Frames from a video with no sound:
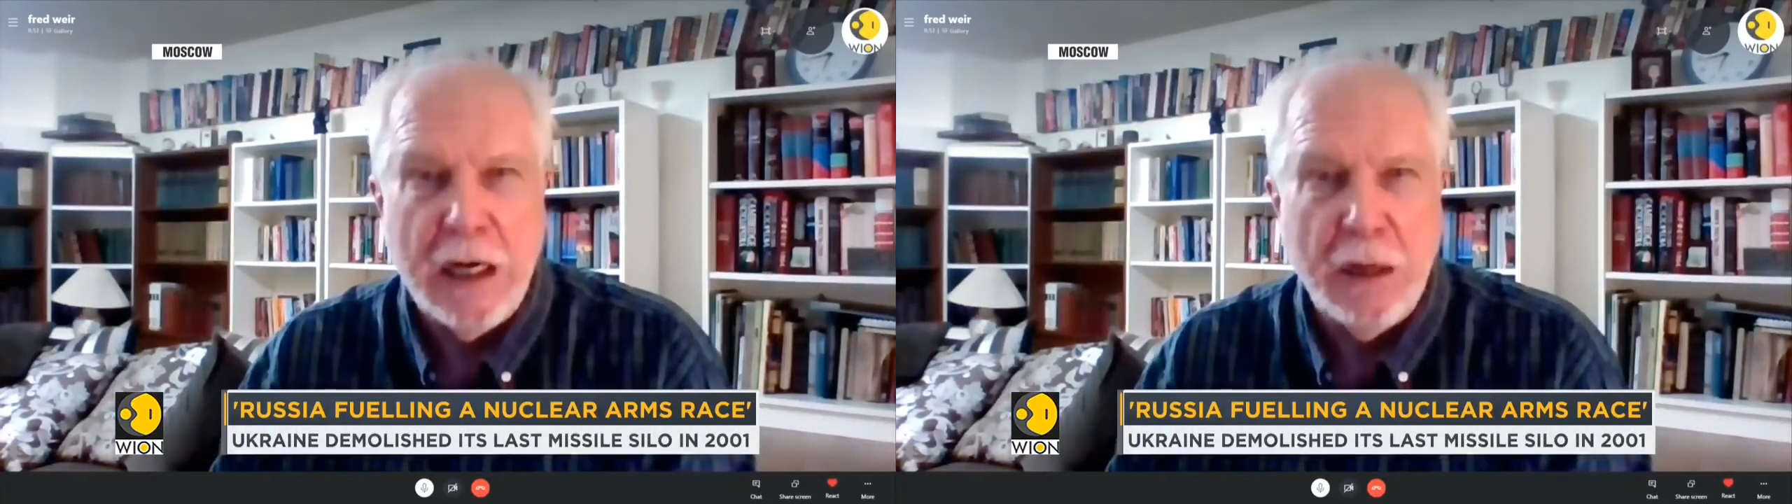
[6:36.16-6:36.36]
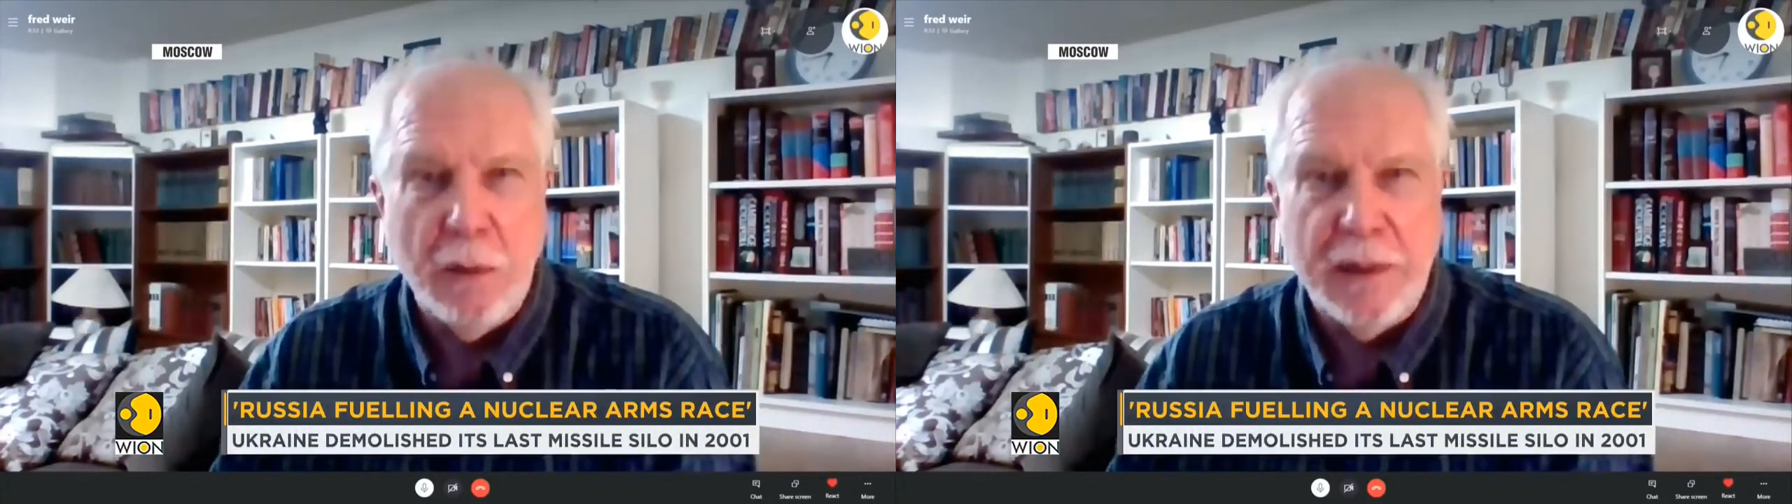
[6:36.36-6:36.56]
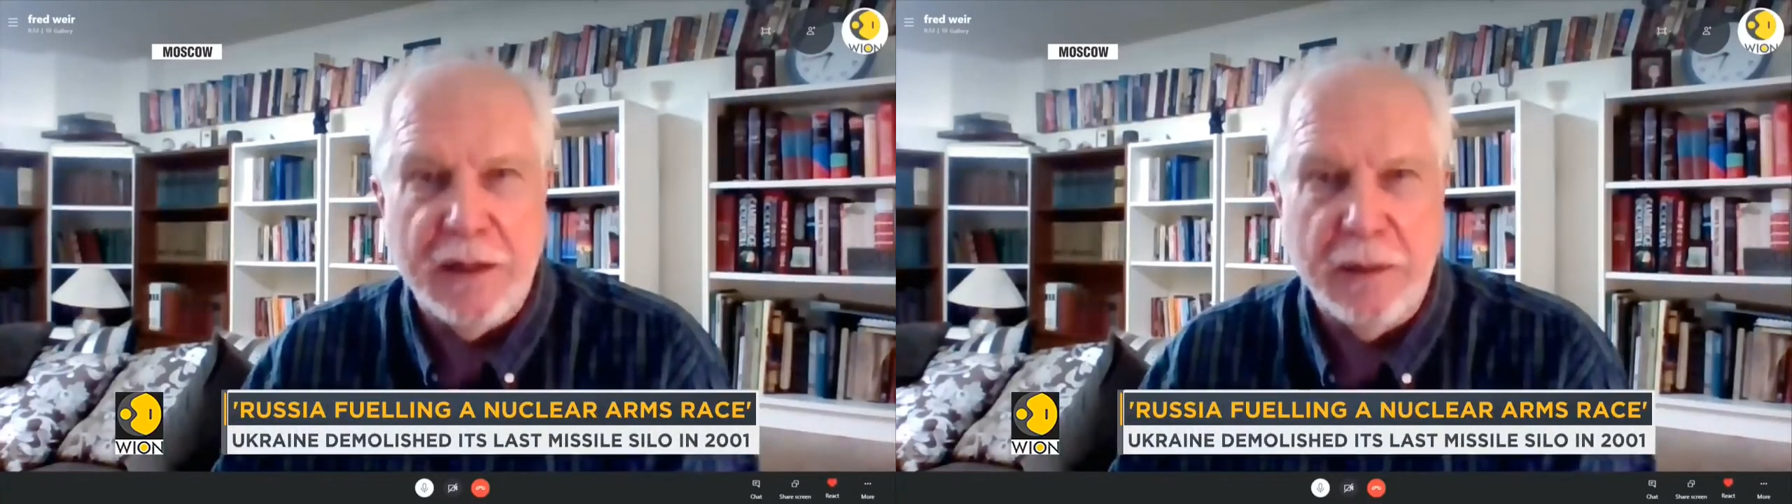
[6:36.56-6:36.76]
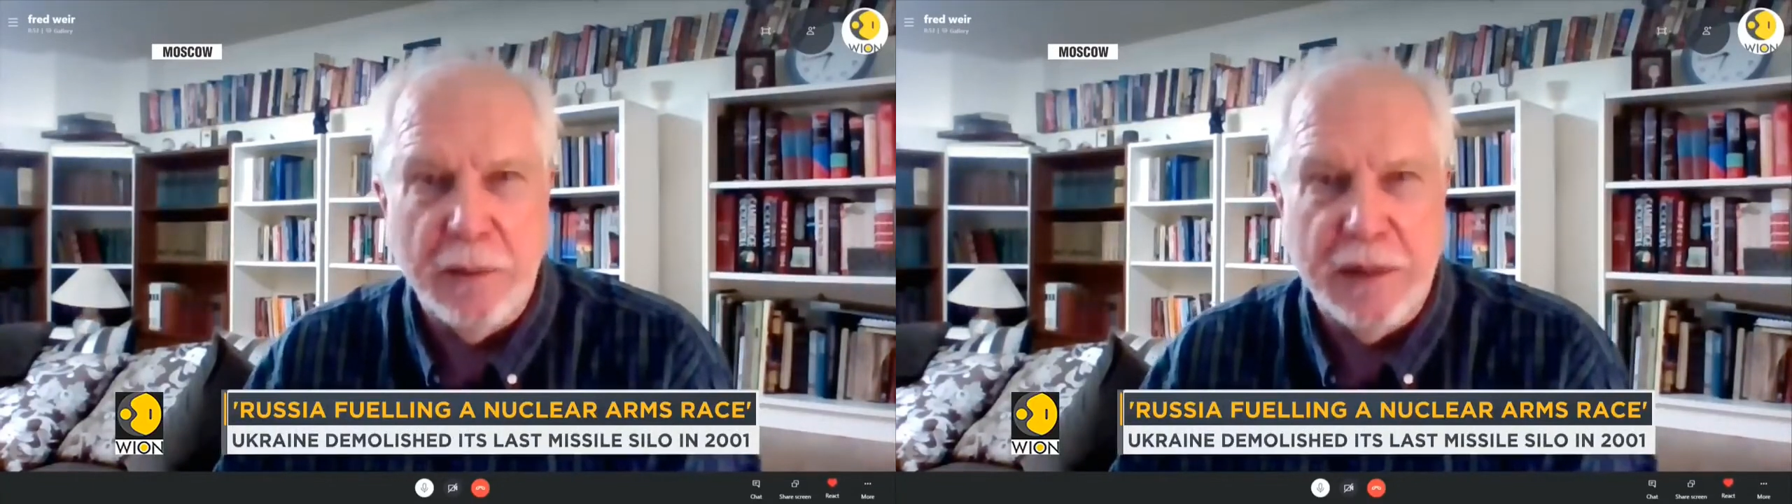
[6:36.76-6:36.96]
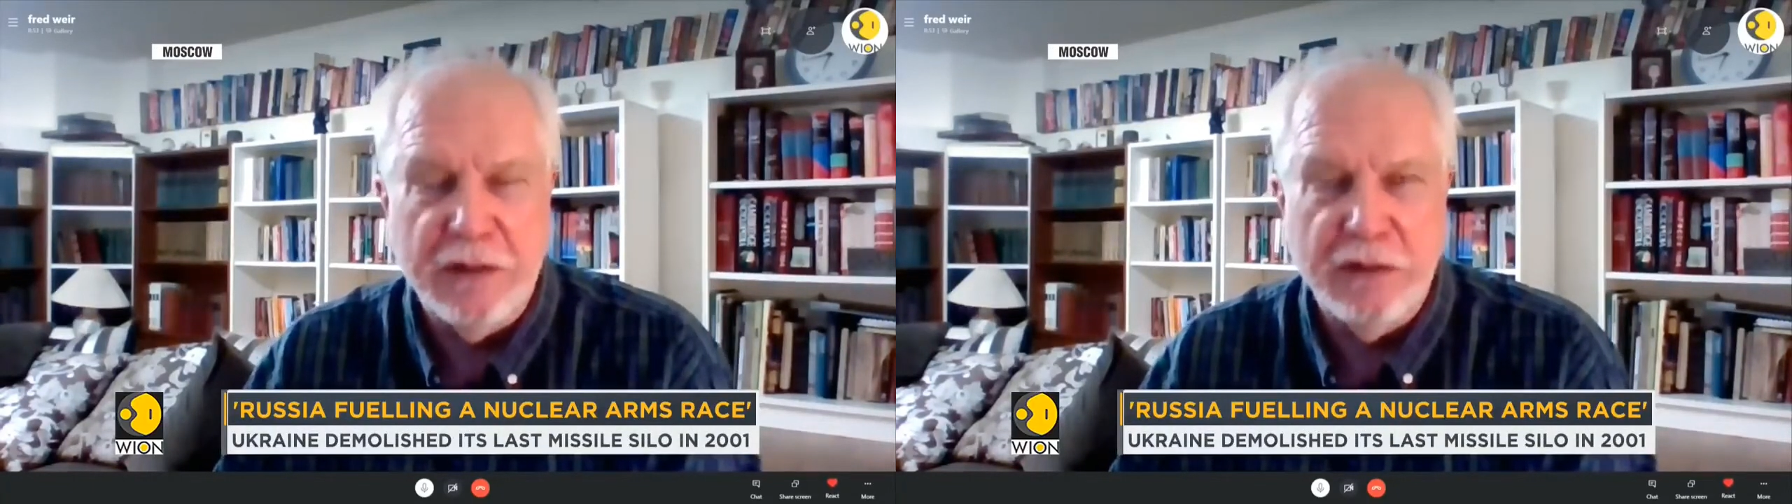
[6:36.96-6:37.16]
with
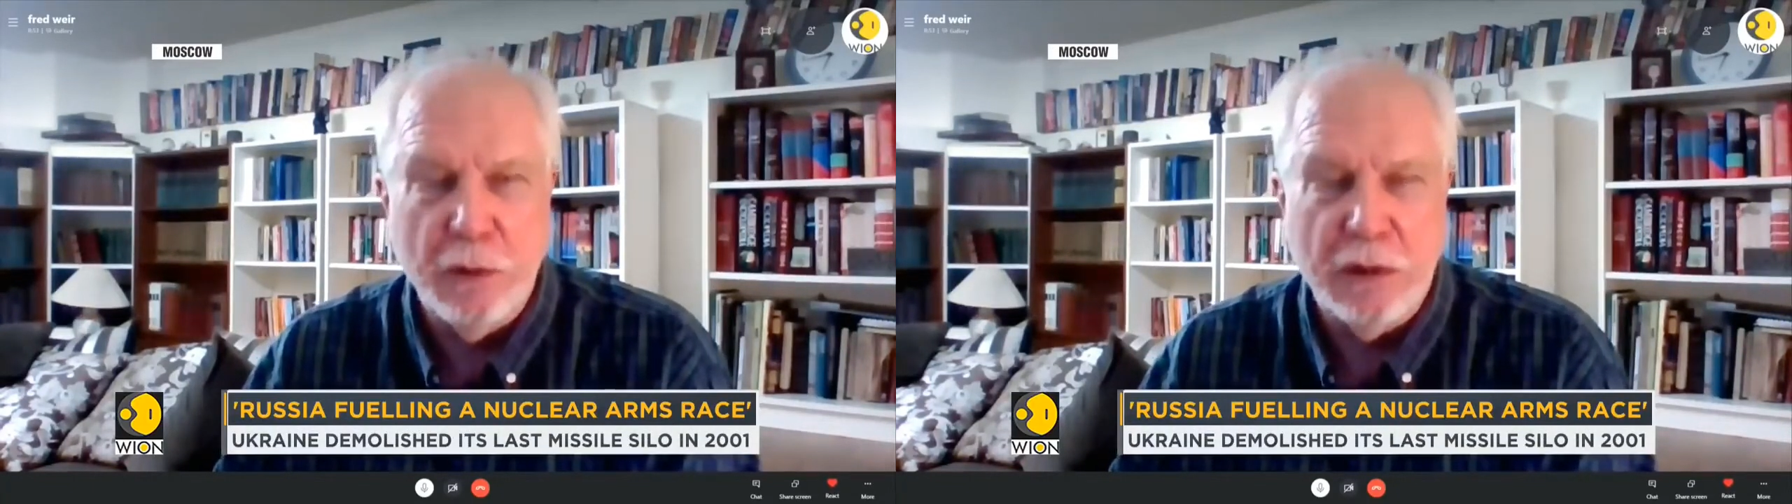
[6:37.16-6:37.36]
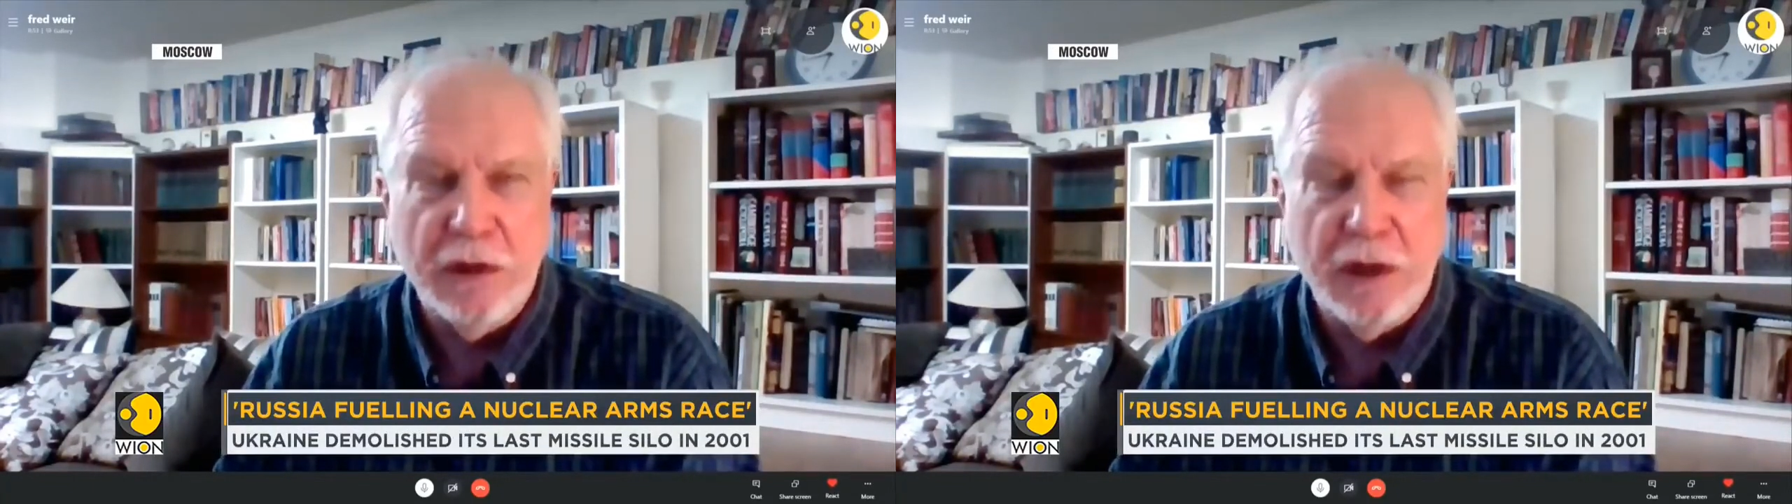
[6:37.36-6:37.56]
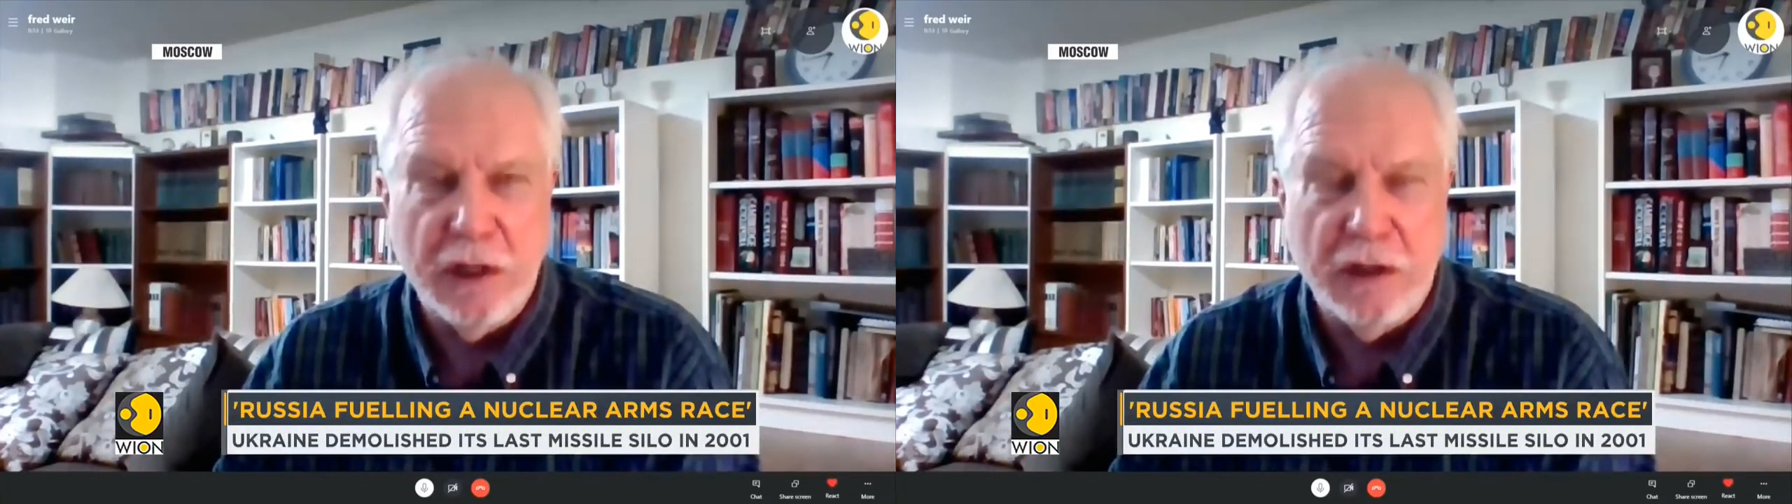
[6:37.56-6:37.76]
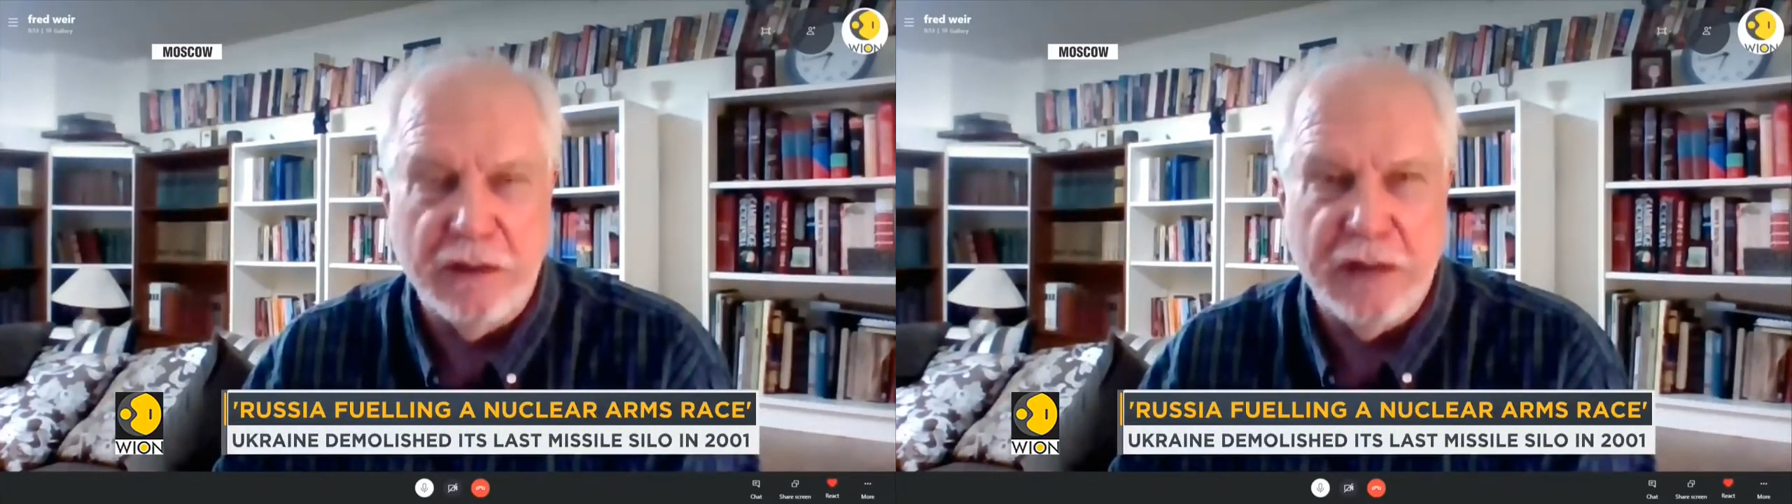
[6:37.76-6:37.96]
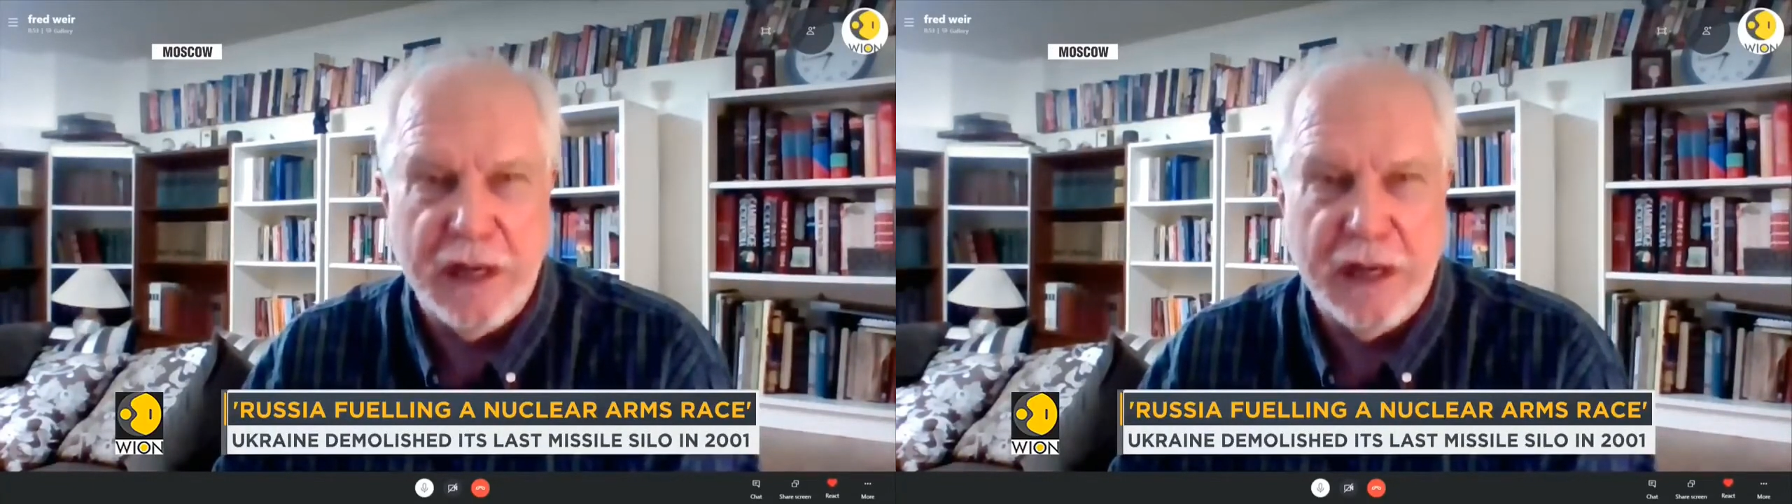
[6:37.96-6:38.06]
with these nuclear alerts.